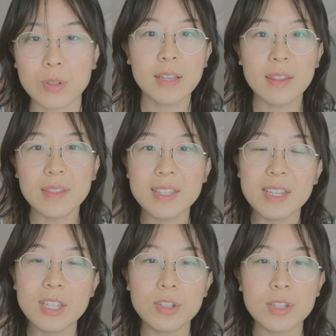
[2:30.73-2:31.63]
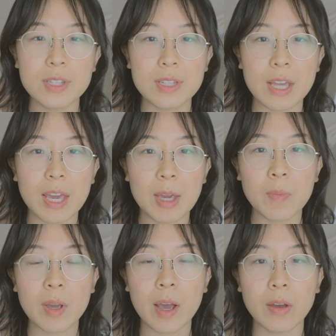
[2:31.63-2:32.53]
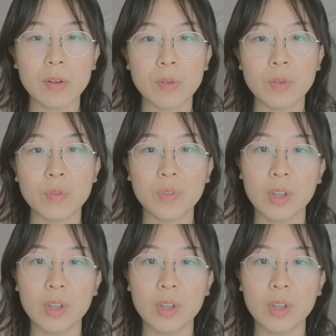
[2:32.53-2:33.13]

And this is the same kind of